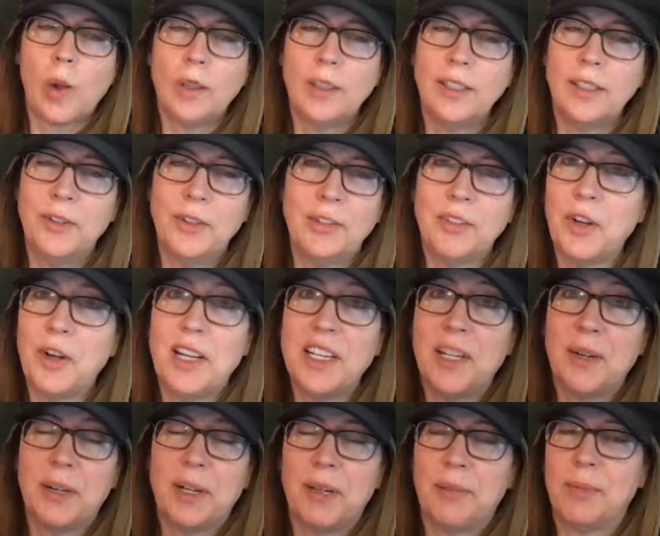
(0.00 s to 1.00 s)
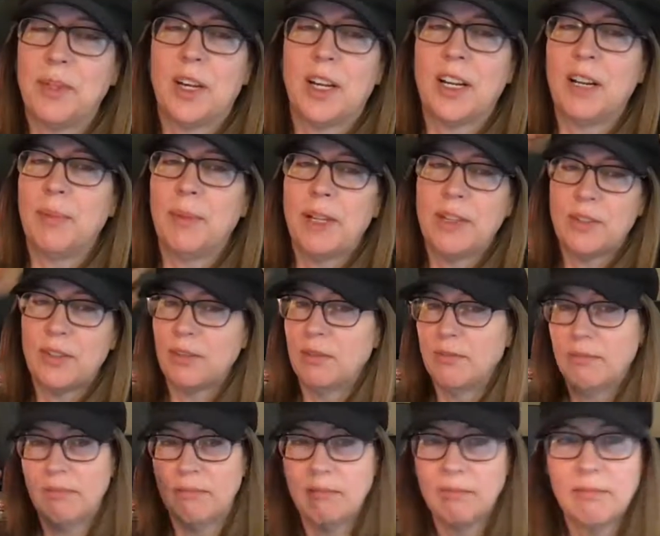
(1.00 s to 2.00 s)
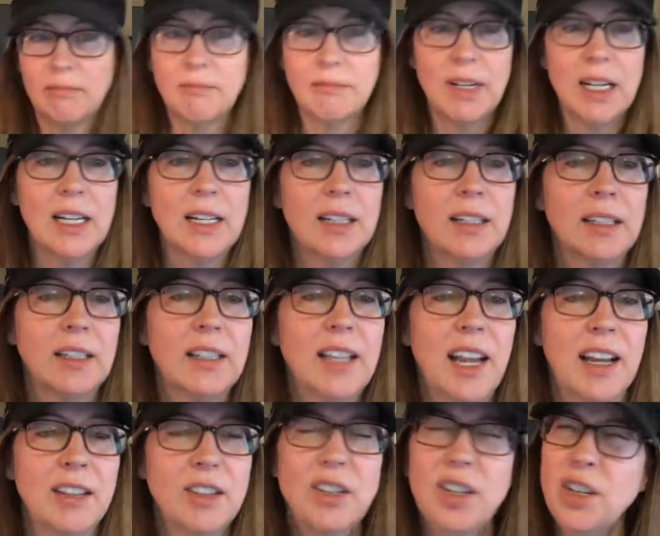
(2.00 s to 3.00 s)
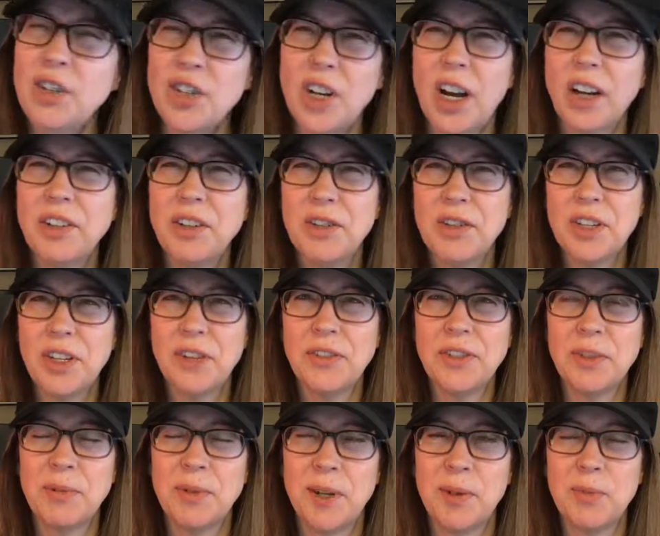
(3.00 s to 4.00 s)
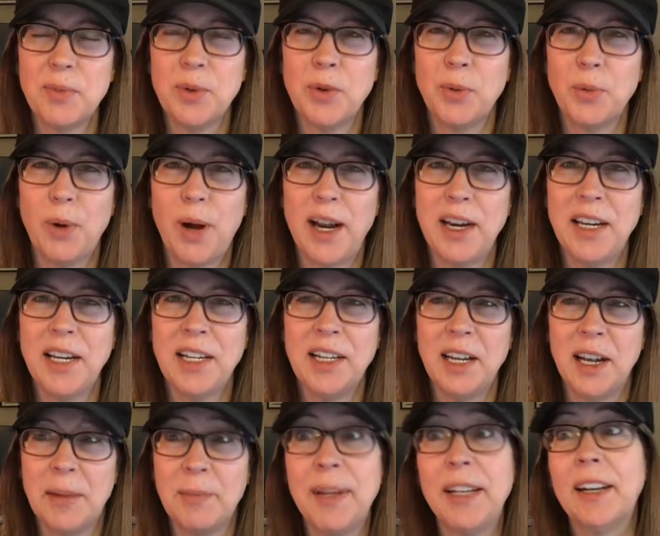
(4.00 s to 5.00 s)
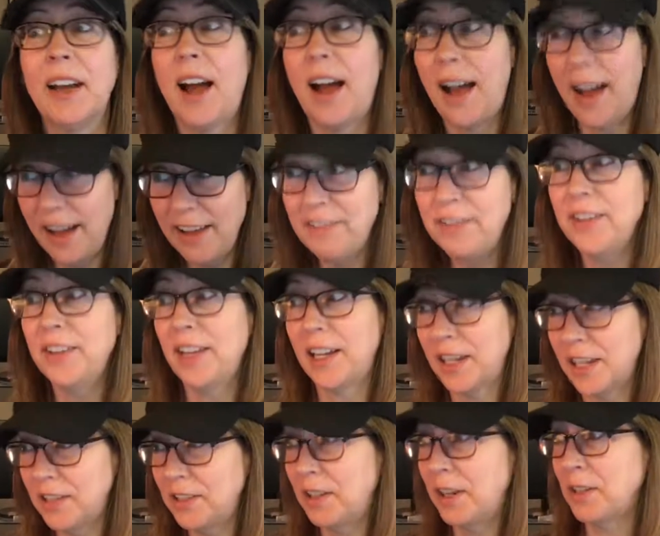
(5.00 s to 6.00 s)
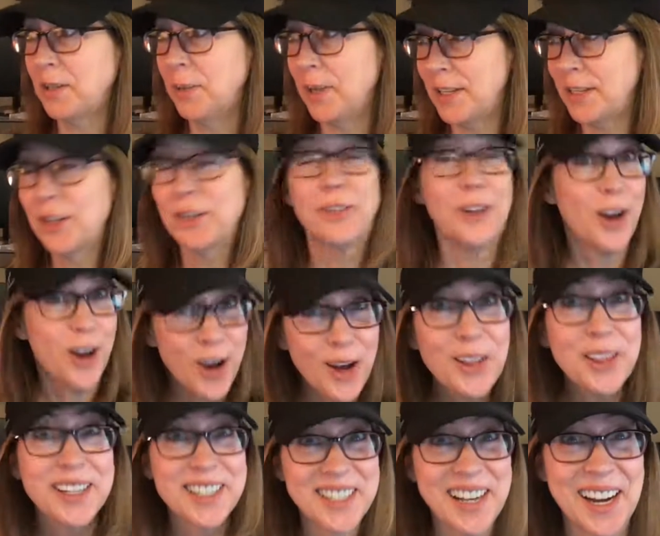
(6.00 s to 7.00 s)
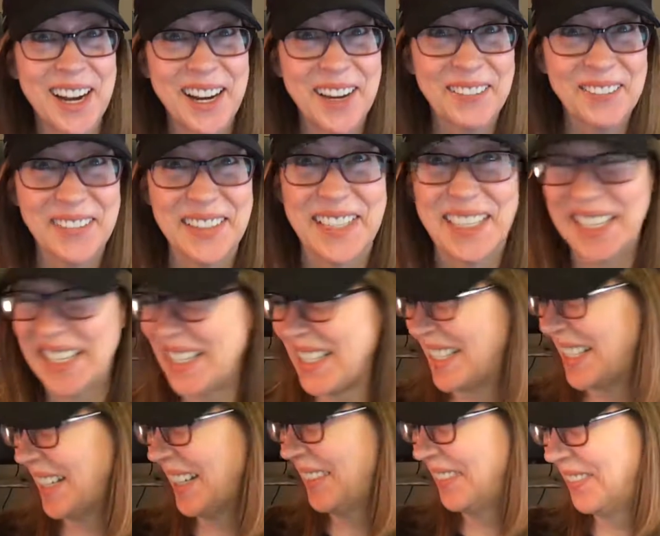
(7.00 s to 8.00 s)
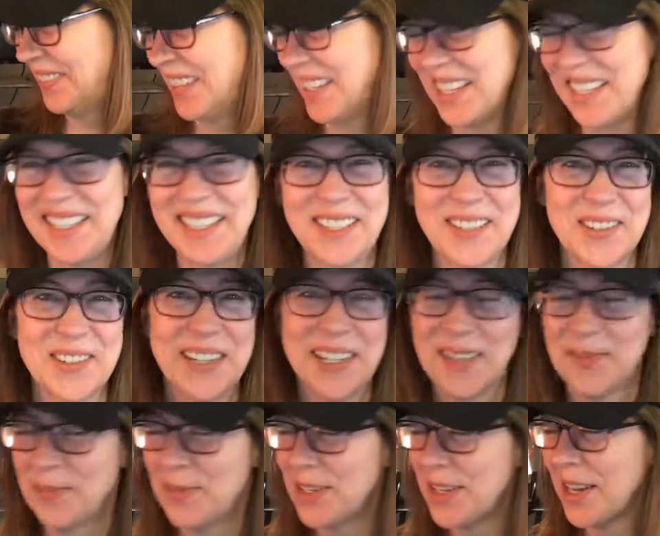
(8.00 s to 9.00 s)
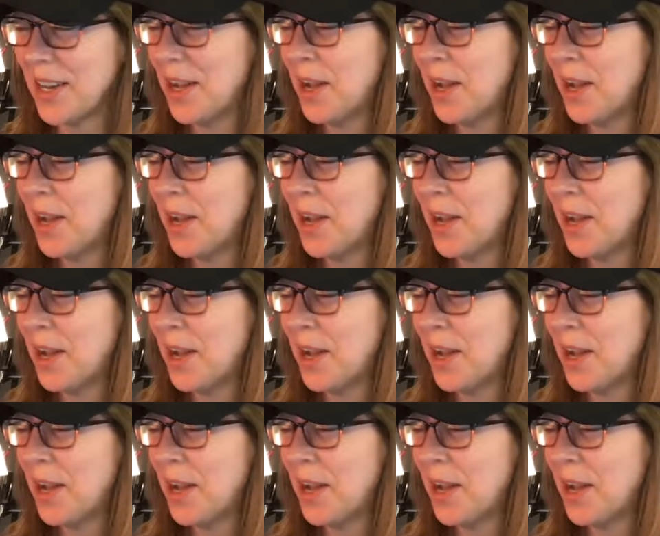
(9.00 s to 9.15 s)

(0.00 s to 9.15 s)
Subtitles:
You have no idea what I'm talking about, so yeah. Do you talk to yourself sometimes when you're writing? I mean, I feel like I talk to myself all the time because of these streams.